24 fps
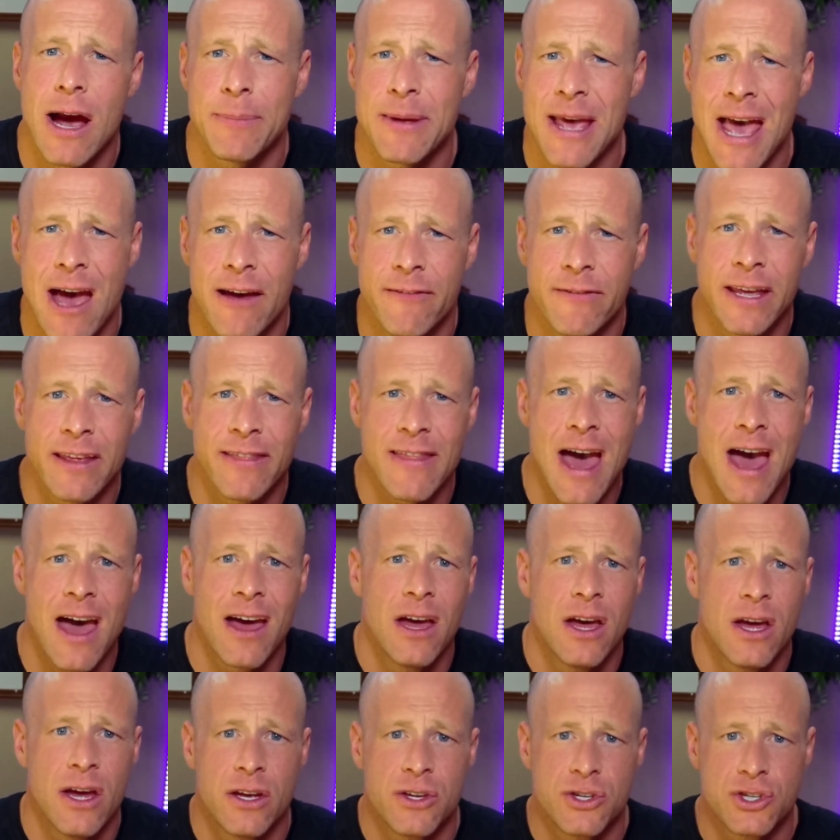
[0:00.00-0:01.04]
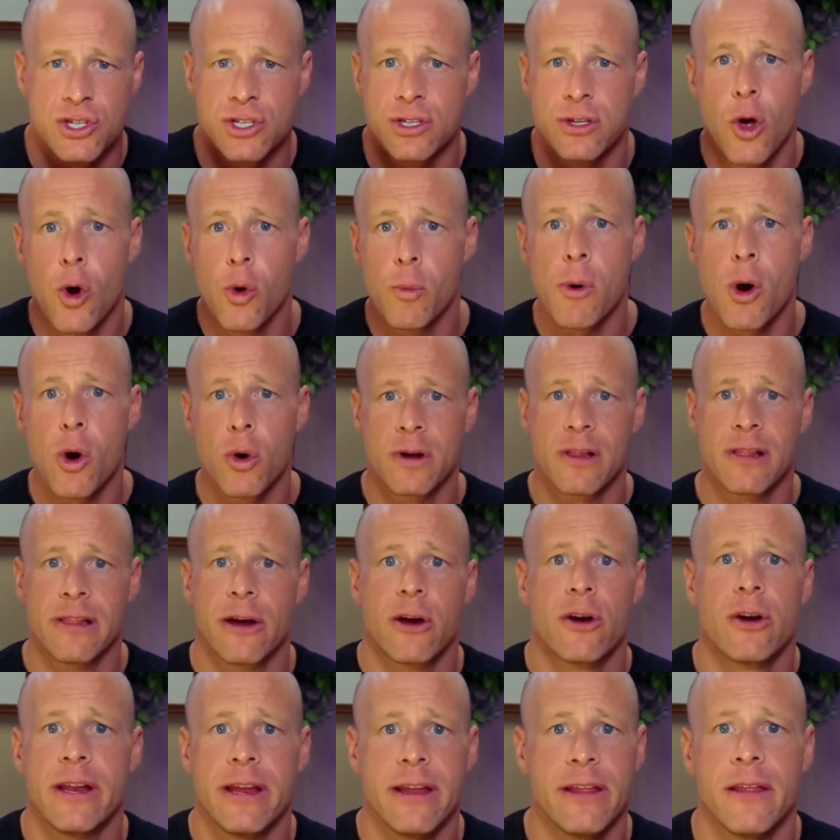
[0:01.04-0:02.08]
having that slow-mo
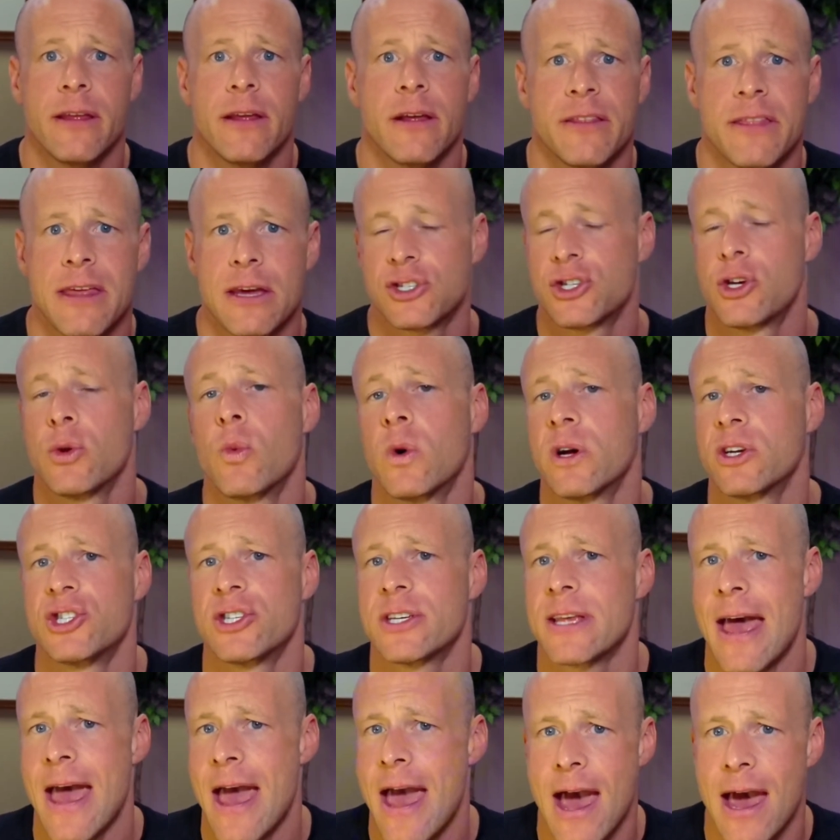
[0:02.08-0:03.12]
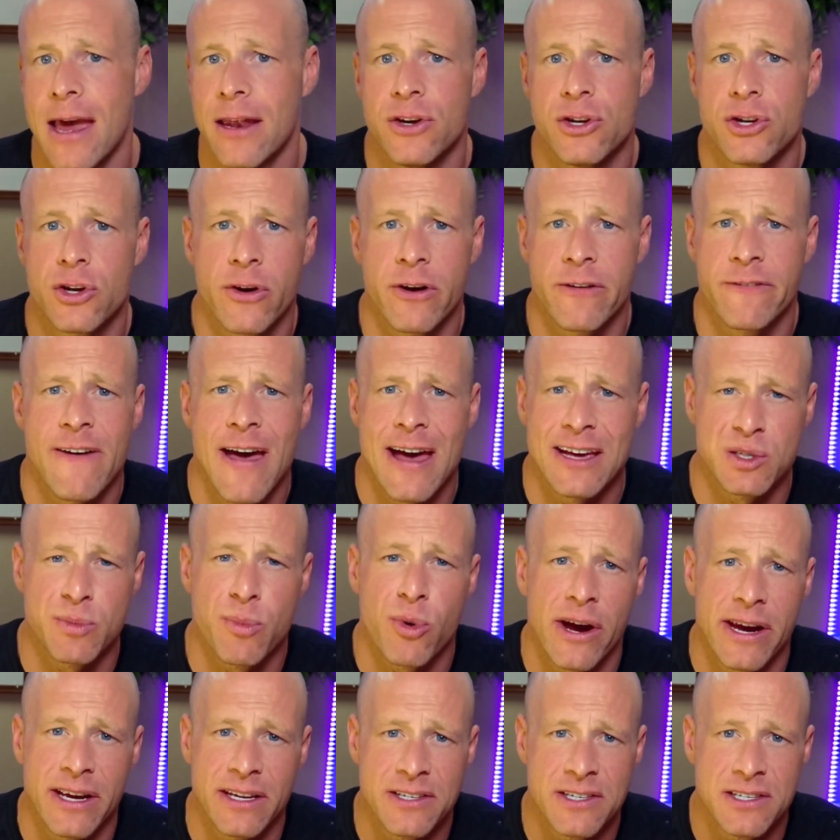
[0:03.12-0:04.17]
clarity that she once had during fast
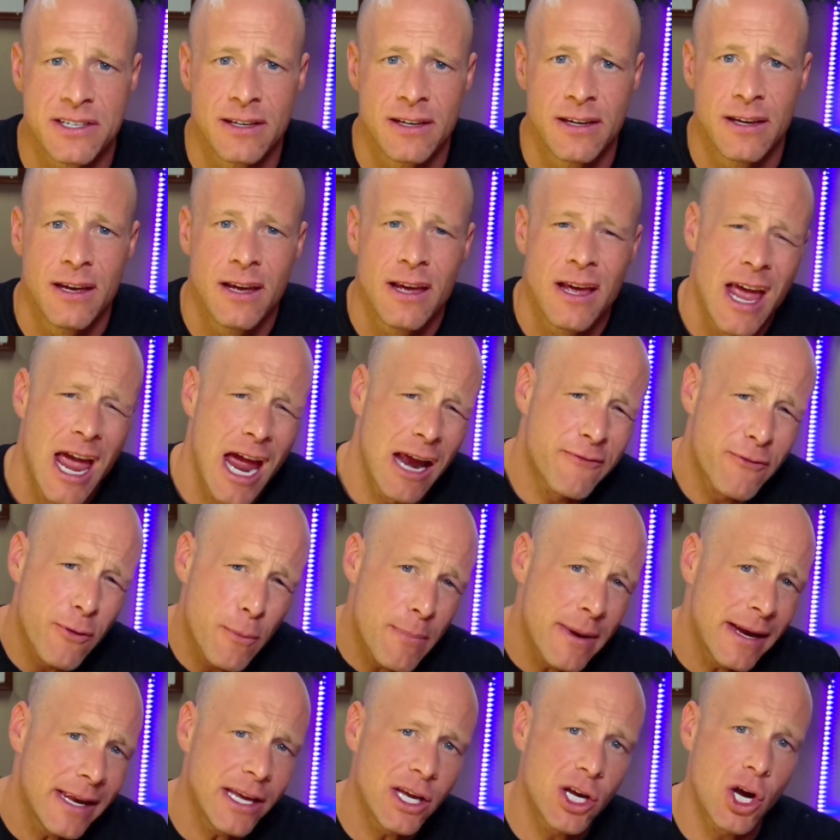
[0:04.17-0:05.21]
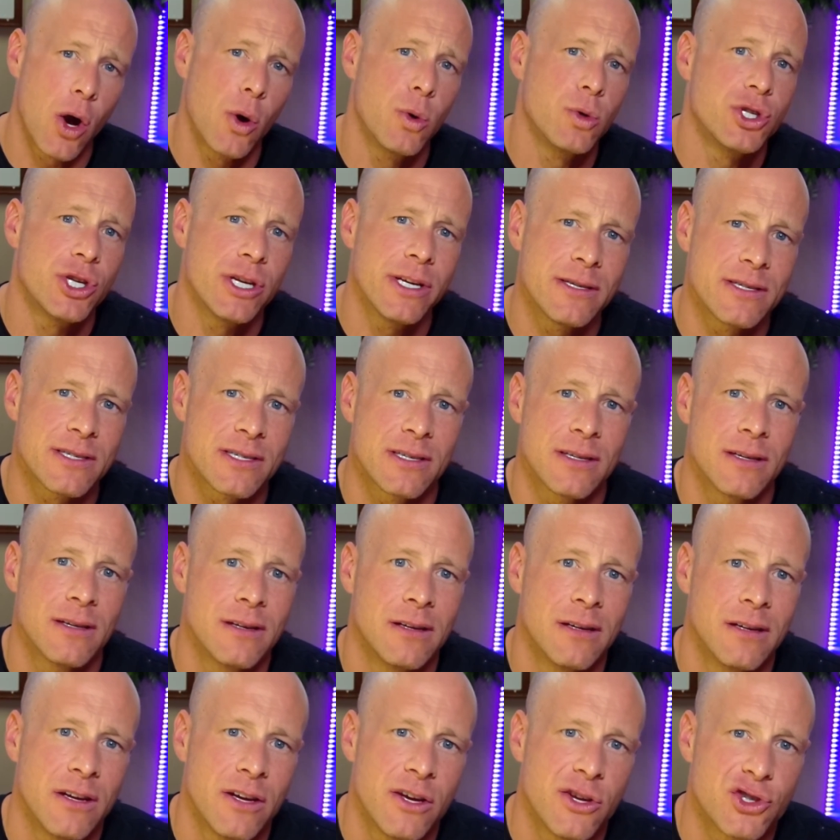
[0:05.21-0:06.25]
breaks. And for many coaches,
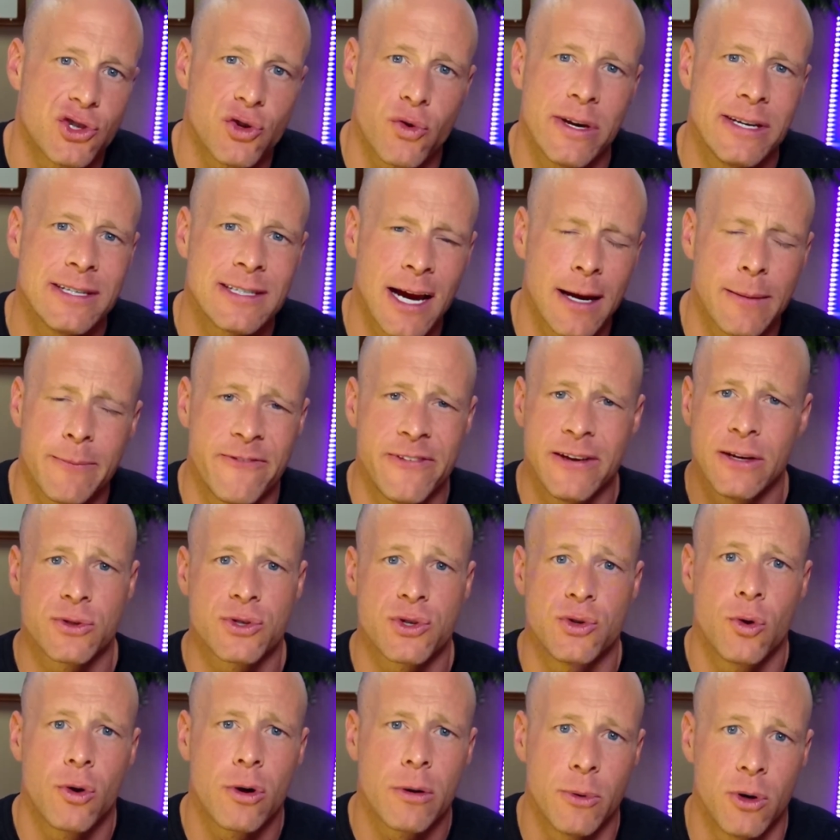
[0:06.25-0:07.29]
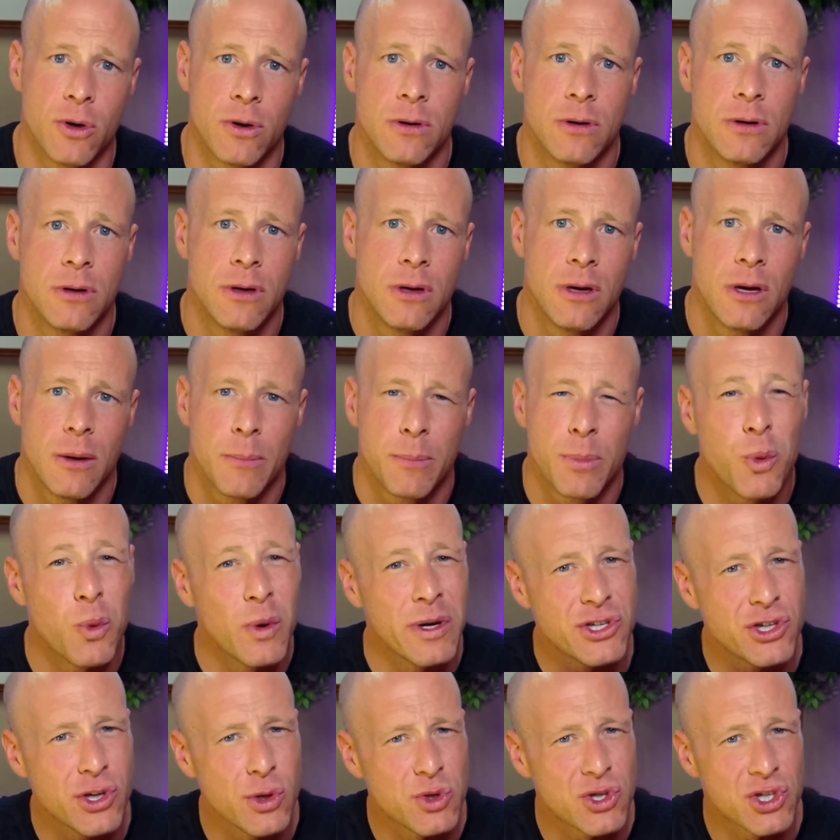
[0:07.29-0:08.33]
screen time feels normal. But
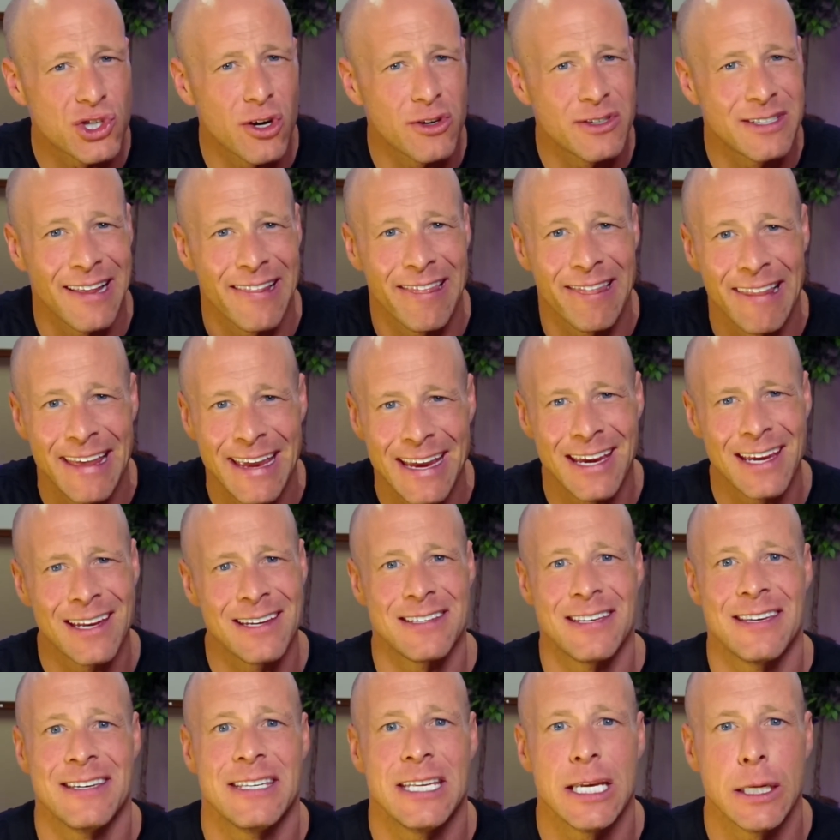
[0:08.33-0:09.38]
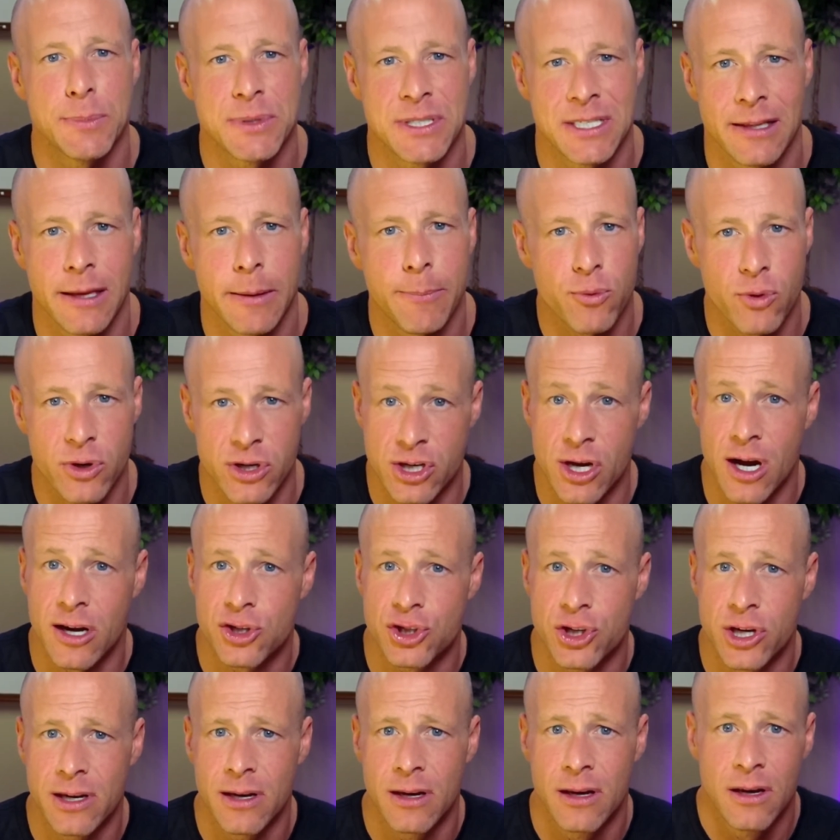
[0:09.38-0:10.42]
once you start to link it to deep sleep
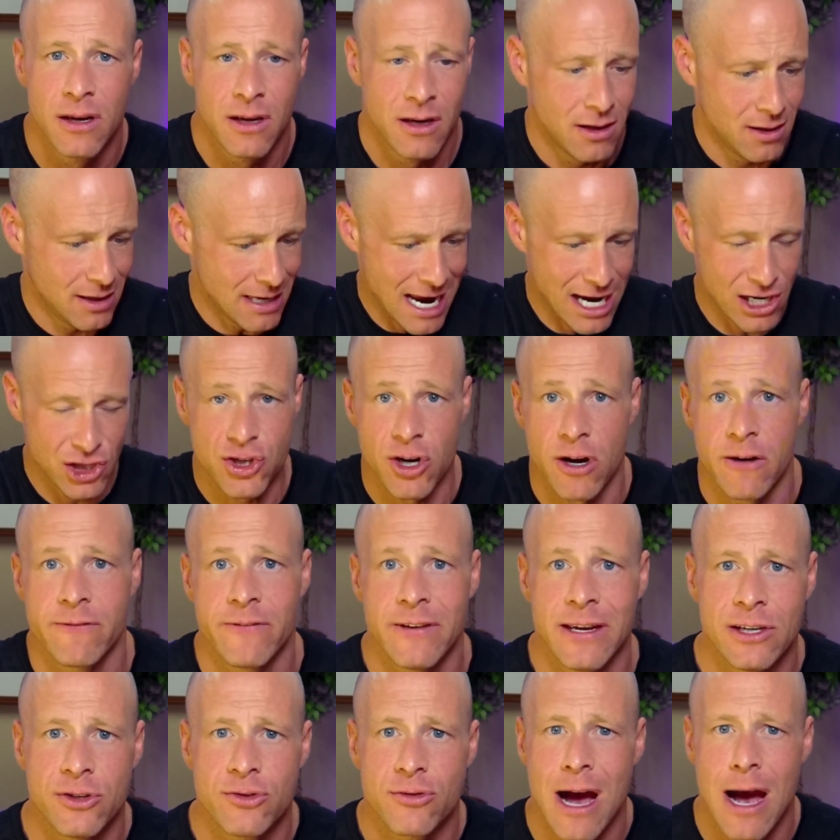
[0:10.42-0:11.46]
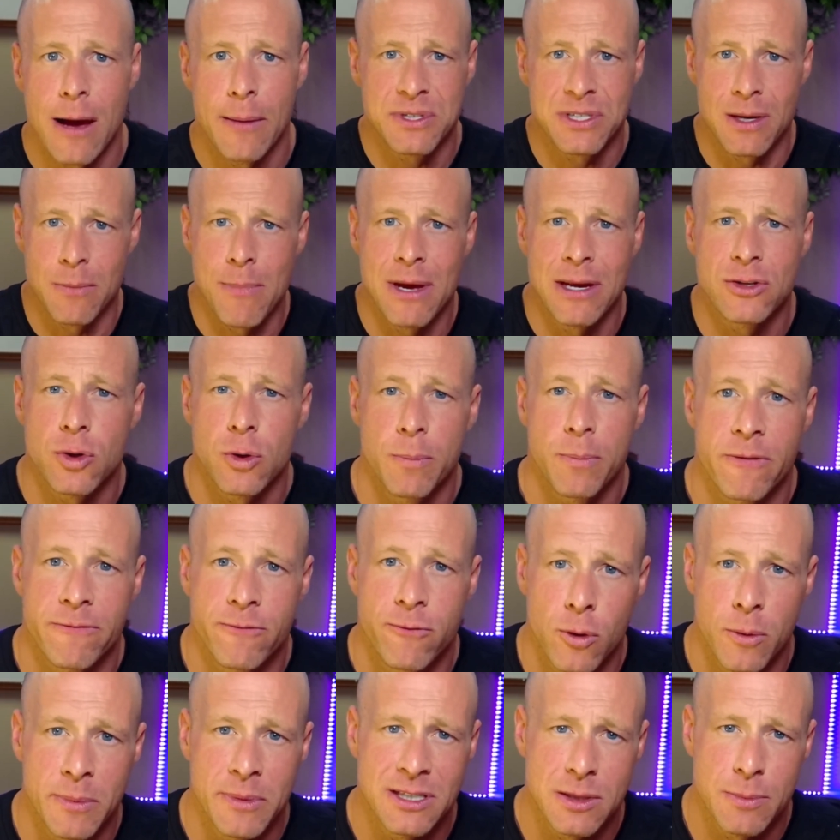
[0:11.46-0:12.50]
reduction, HRV drops, and mental
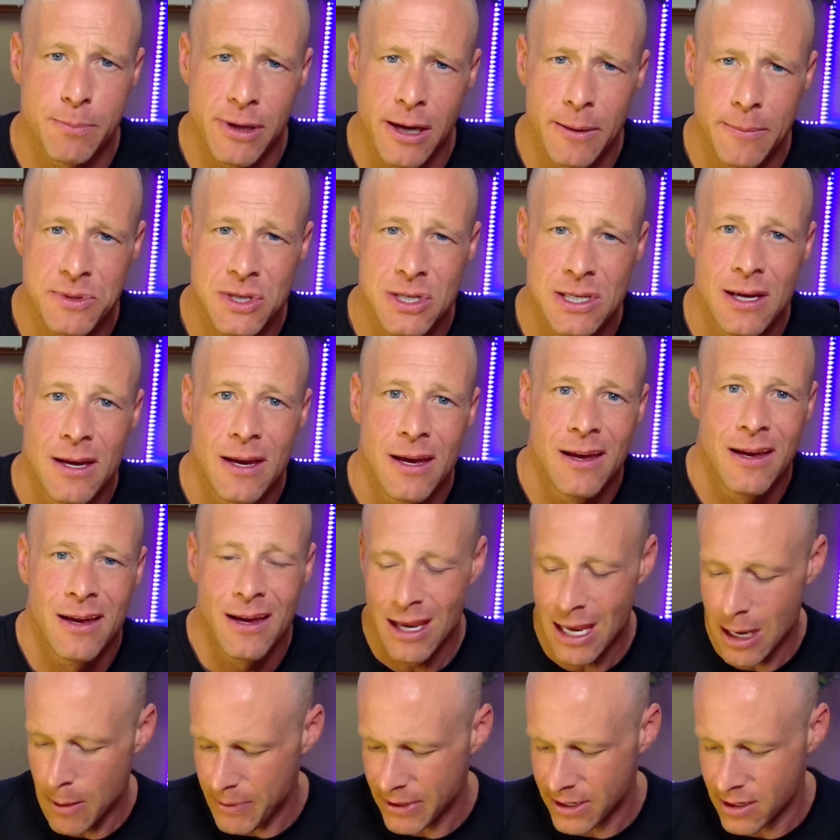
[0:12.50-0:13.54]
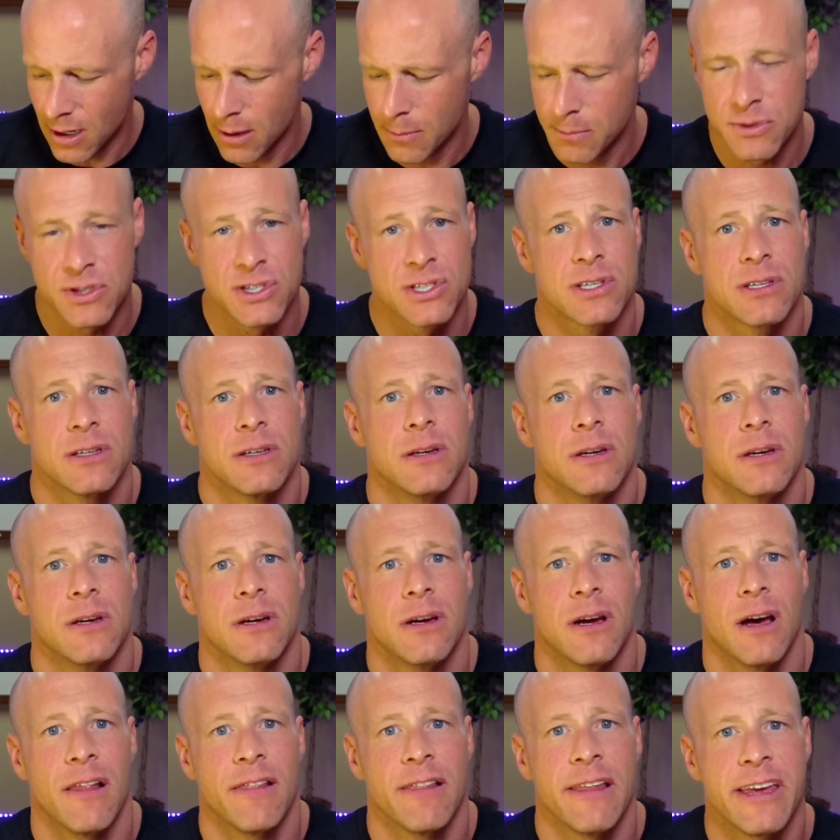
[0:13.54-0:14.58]
performance blips, it becomes
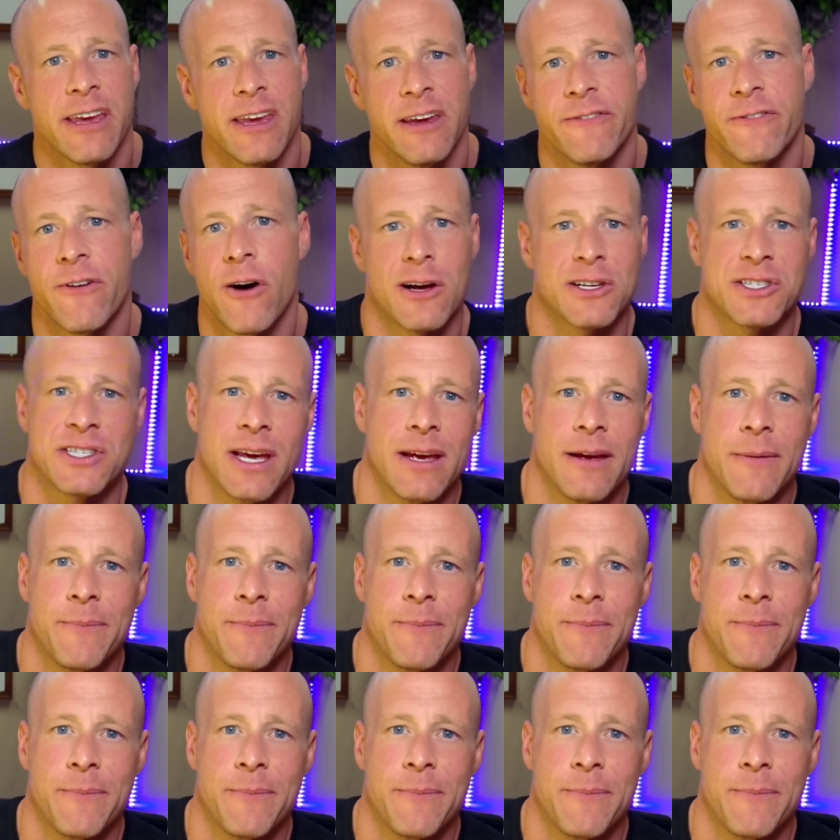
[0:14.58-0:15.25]
a leaky faucet.